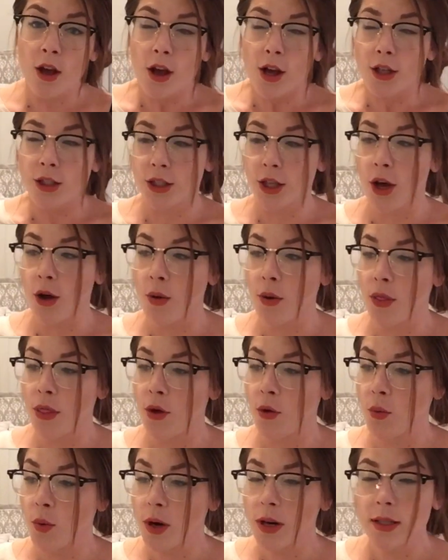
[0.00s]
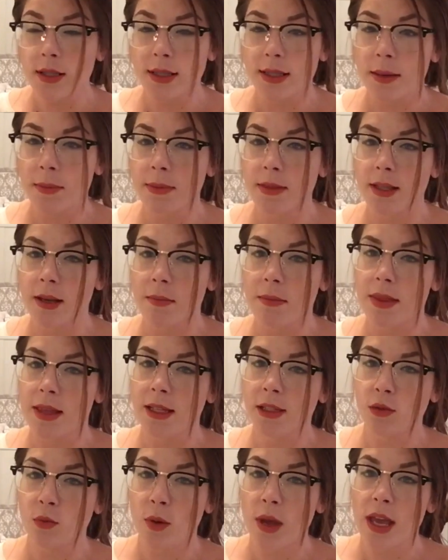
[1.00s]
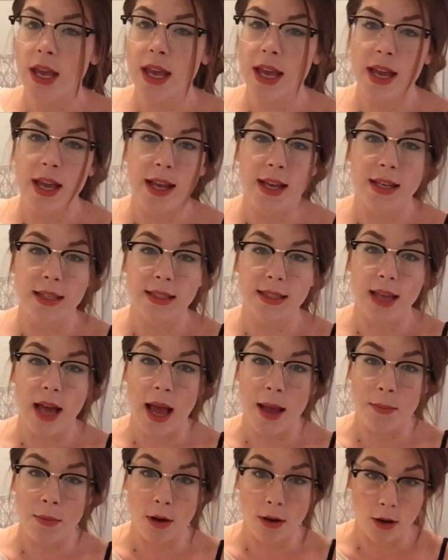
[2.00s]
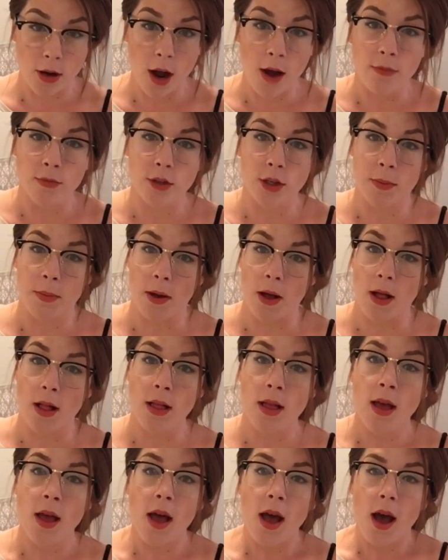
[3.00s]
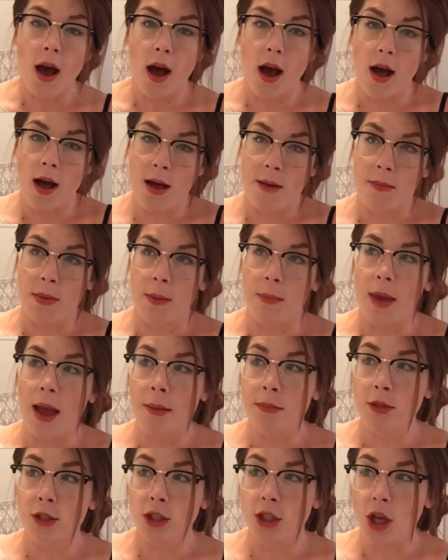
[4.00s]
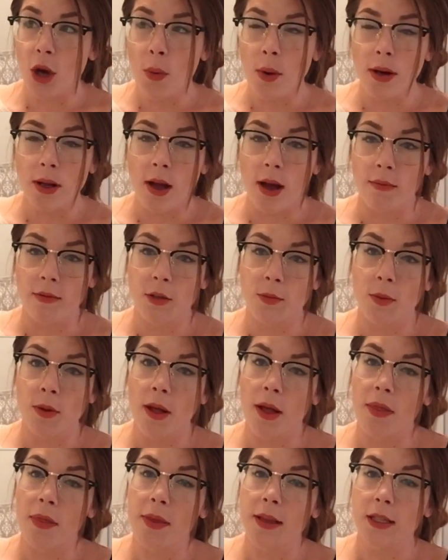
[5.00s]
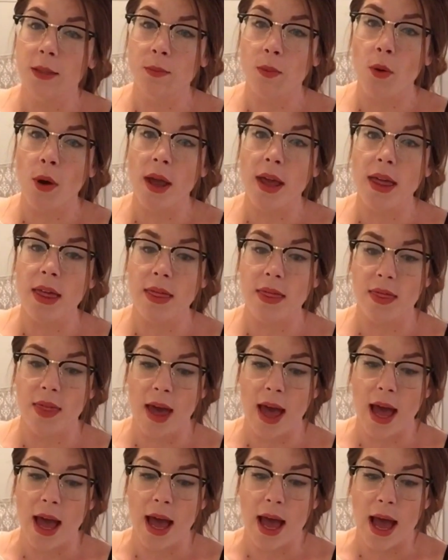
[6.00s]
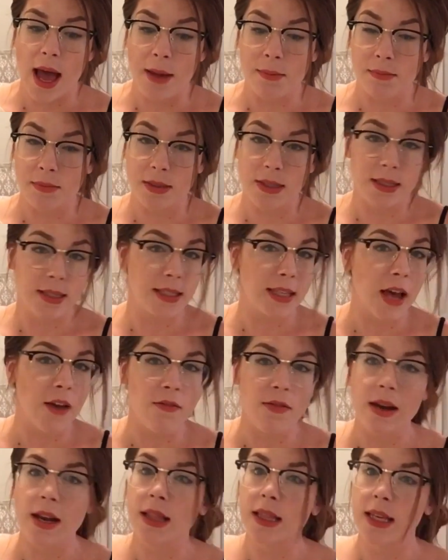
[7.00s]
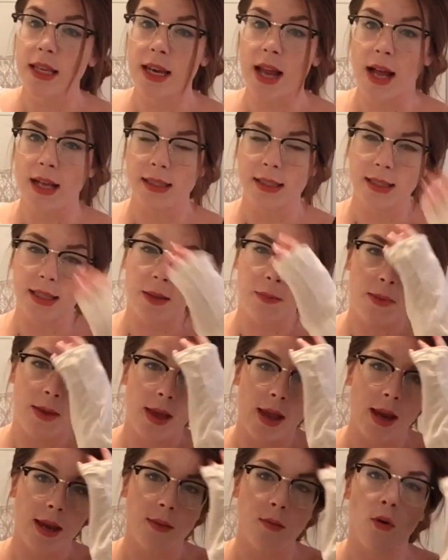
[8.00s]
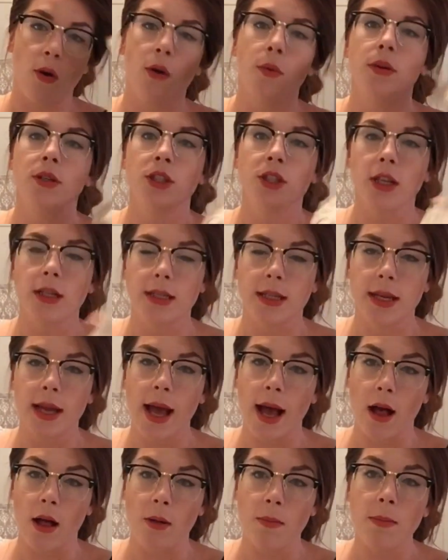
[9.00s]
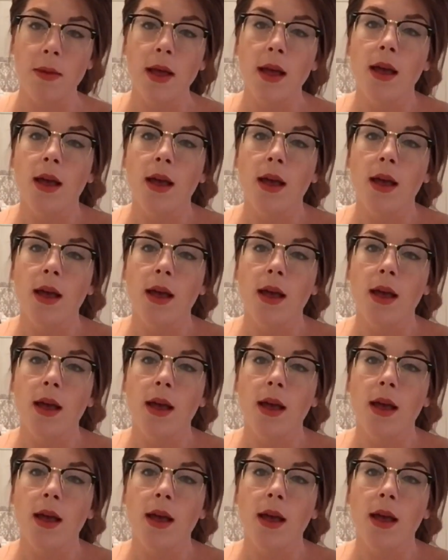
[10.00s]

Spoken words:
So the worst symptom this week is I'm uncomfortable. I'm so uncomfortable at this point that I'm definitely not sleeping anymore, which doesn't help.